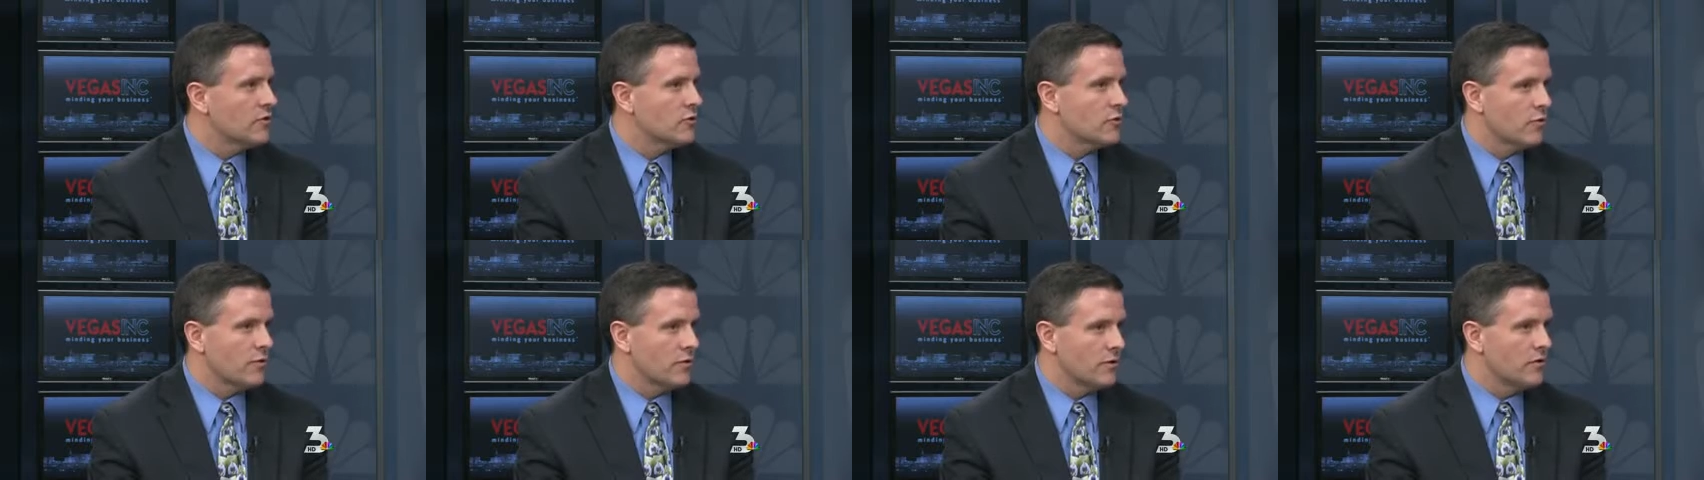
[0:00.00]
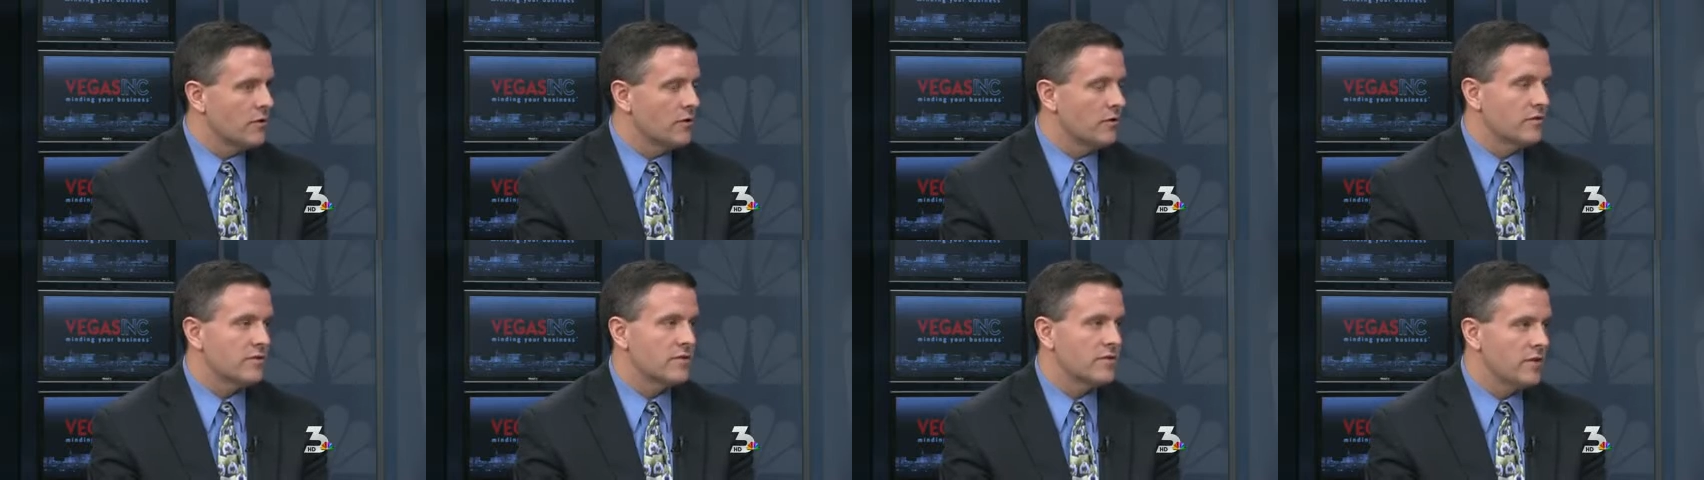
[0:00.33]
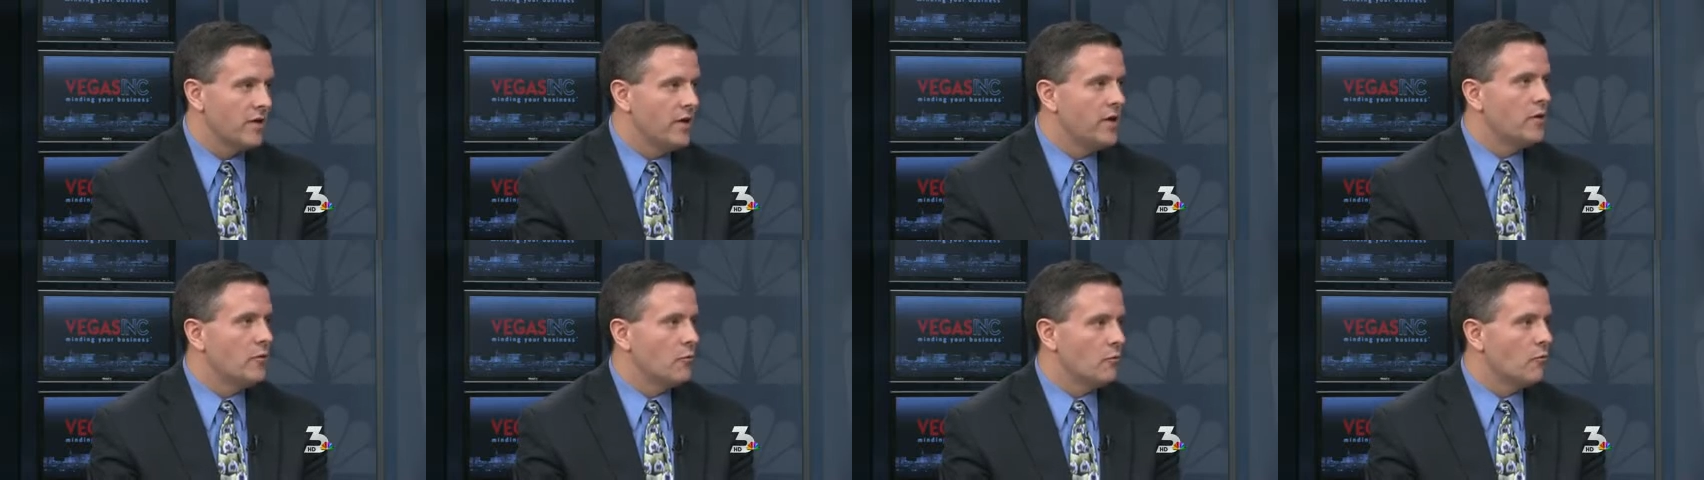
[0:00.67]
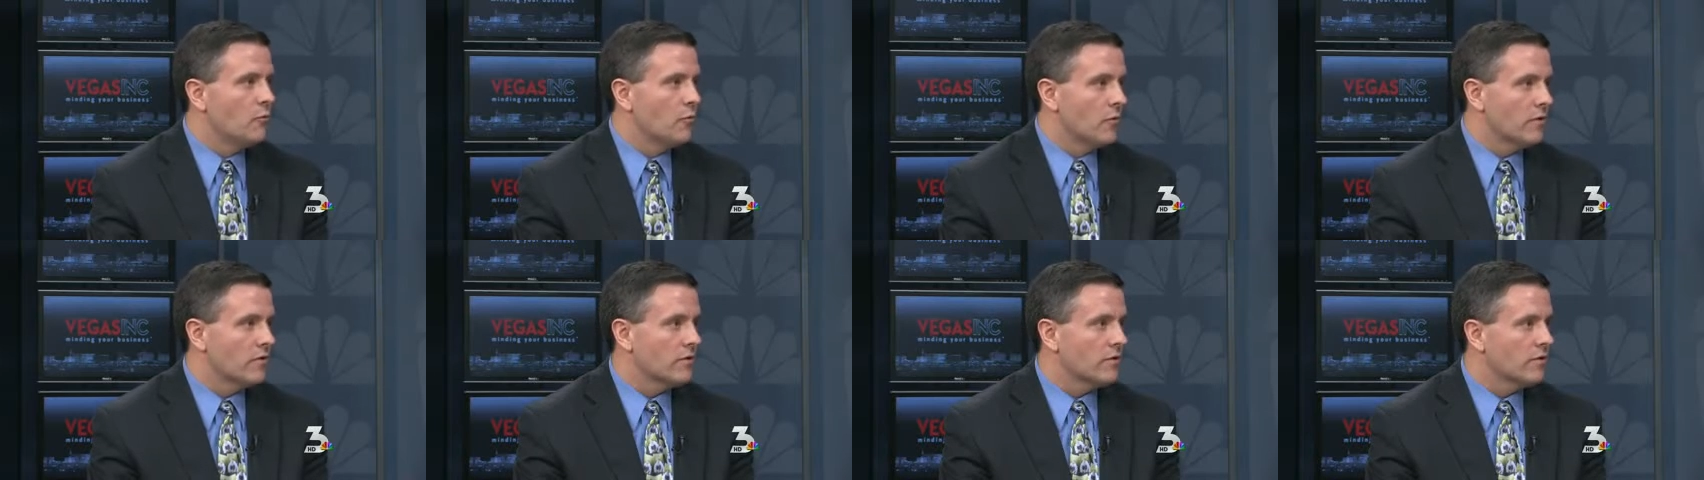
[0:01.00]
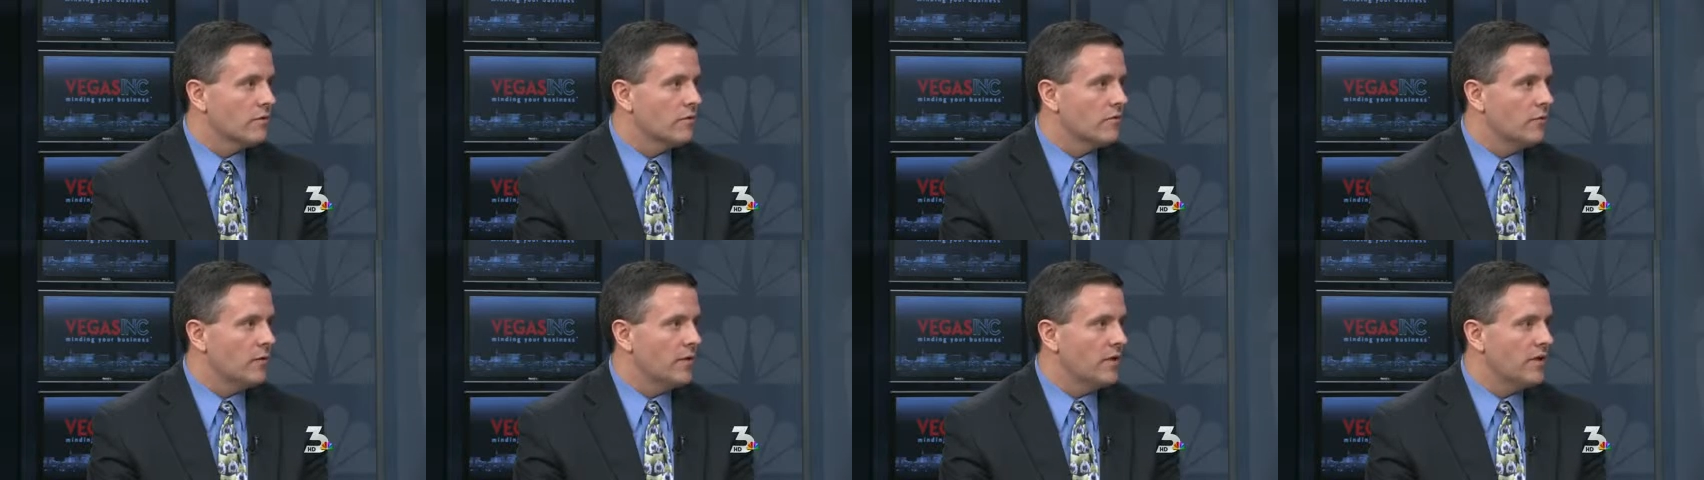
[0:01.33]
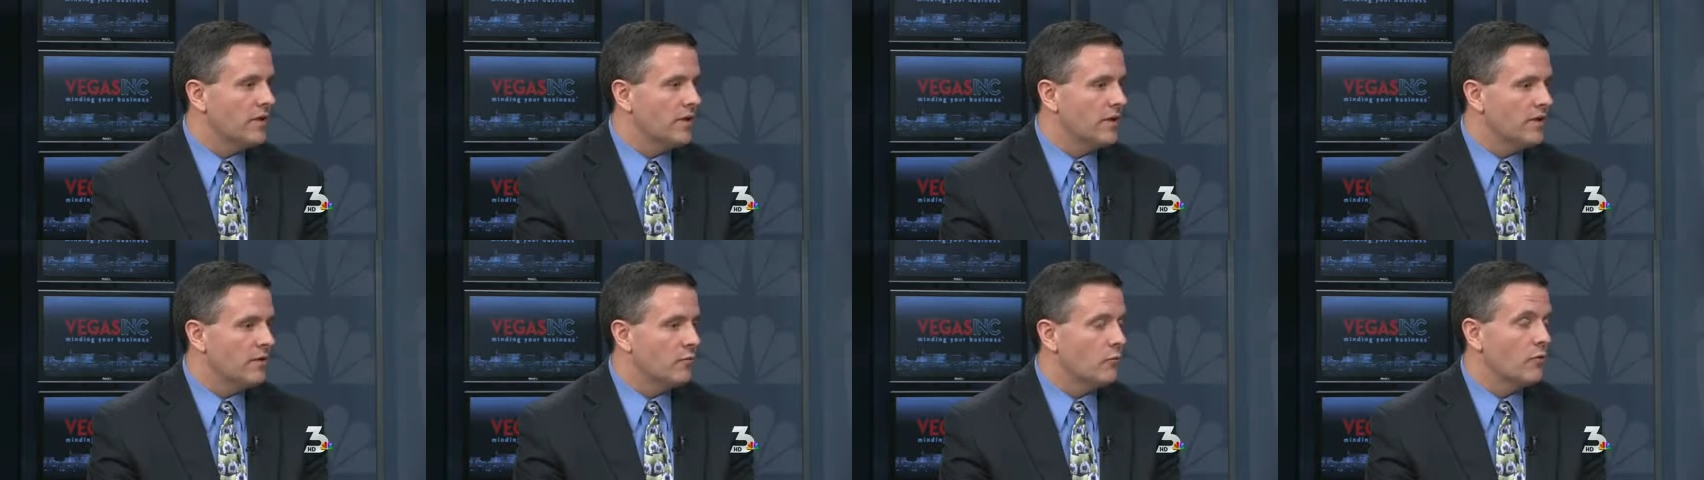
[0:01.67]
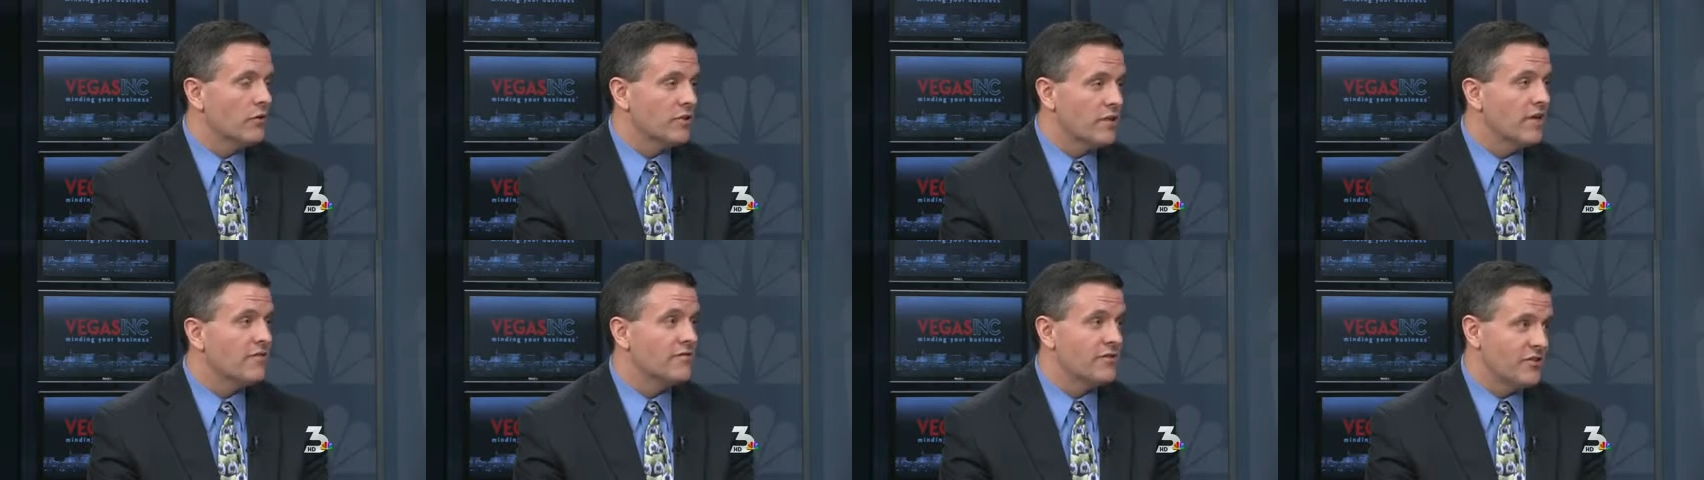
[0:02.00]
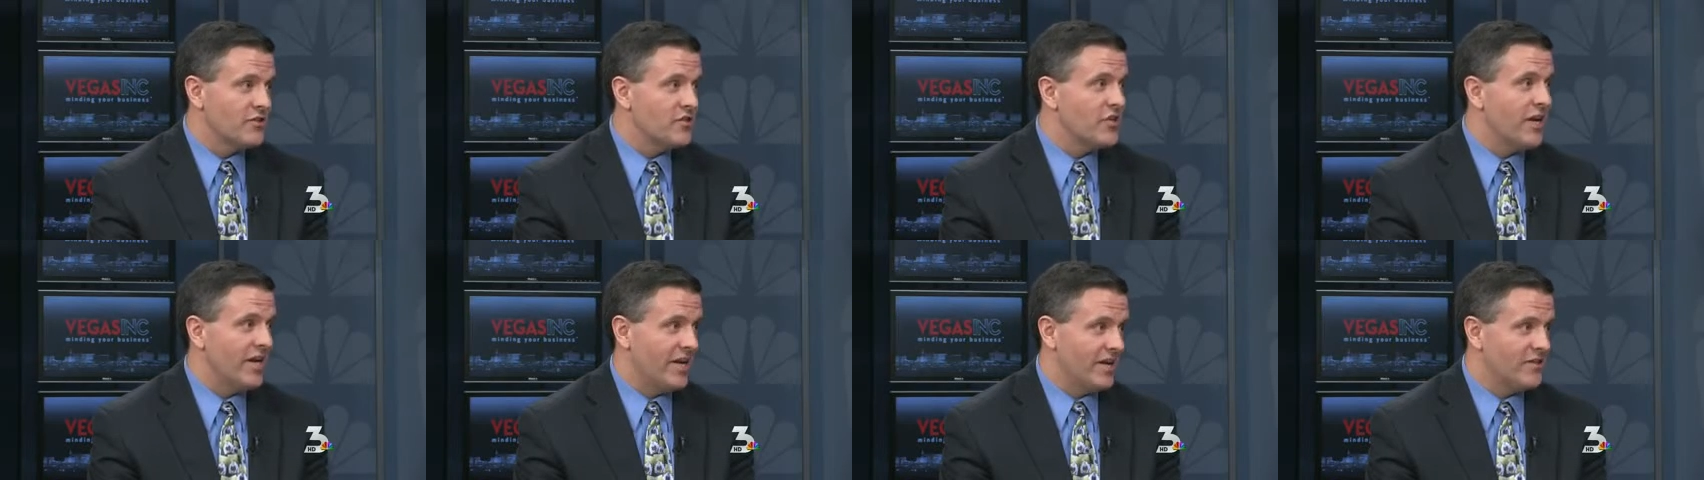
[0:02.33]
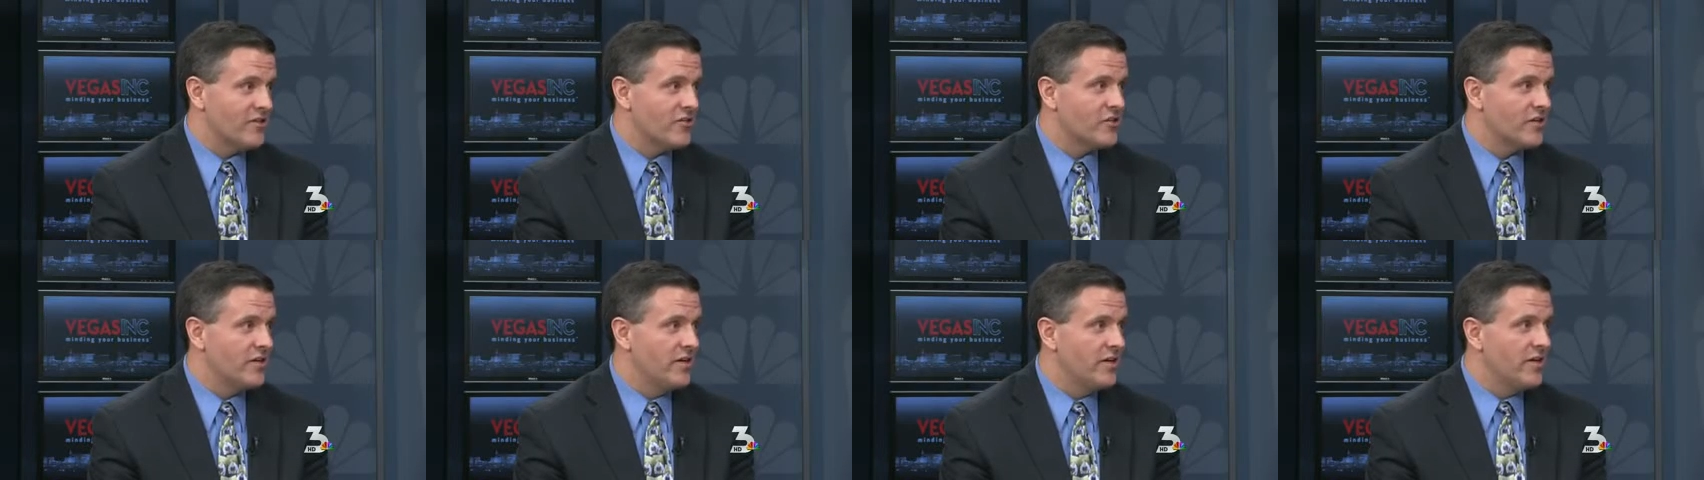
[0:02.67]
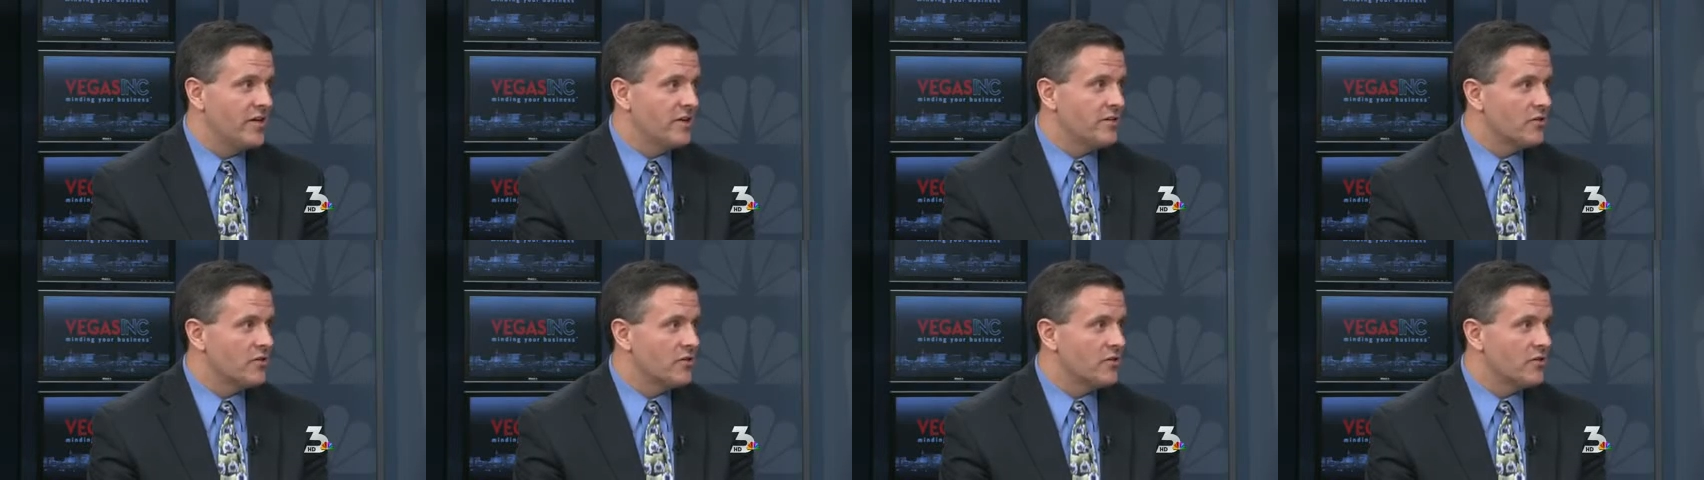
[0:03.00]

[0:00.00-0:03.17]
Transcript: And once we're adults, we're tough to change.